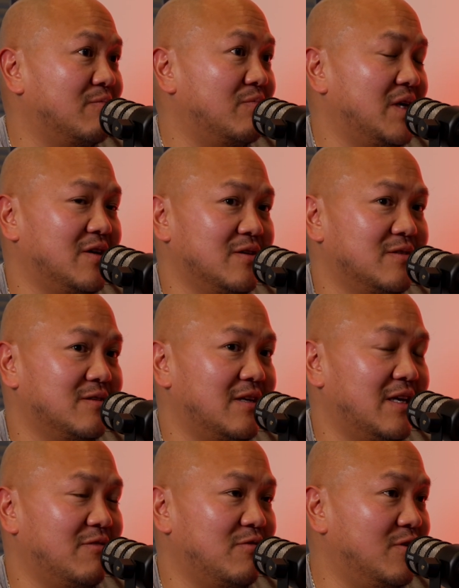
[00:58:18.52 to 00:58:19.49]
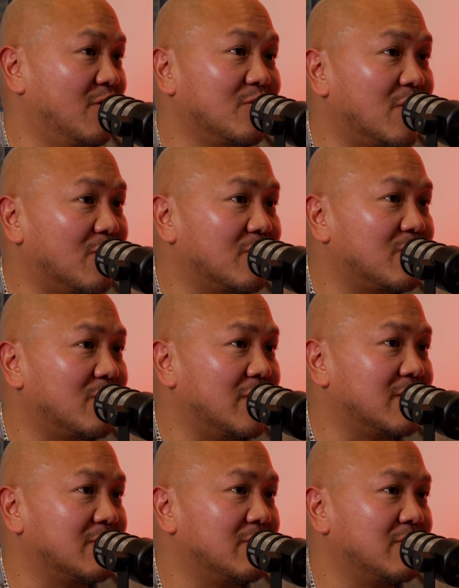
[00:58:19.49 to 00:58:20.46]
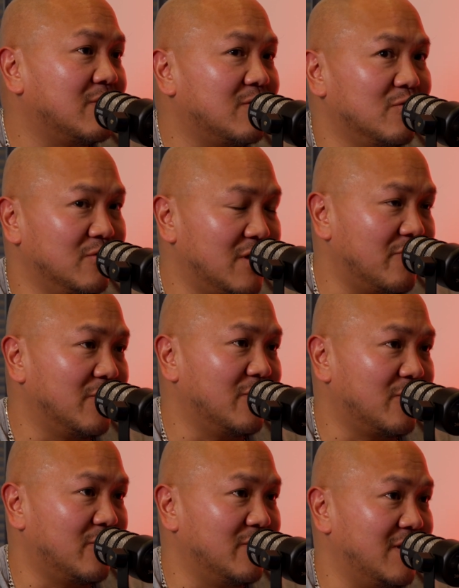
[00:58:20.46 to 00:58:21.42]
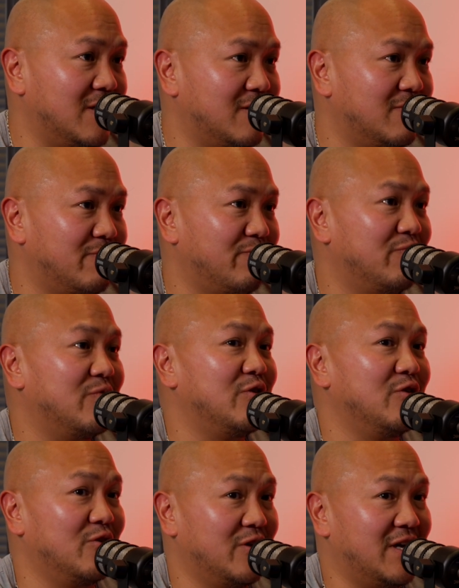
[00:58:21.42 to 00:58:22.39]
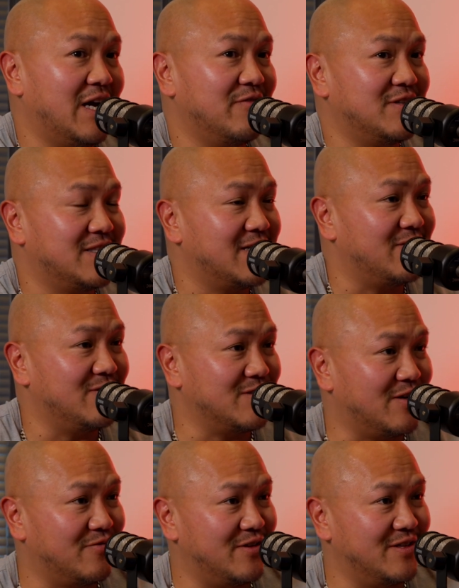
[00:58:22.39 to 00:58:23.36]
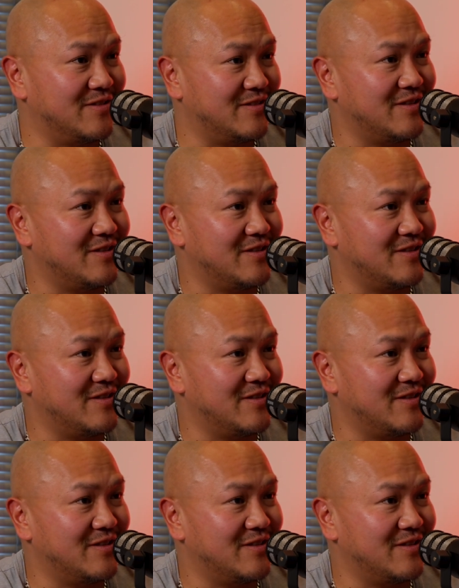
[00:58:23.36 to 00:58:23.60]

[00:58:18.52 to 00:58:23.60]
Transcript: Because if you don't go through it, you will never learn that you're going to have to tell yourself this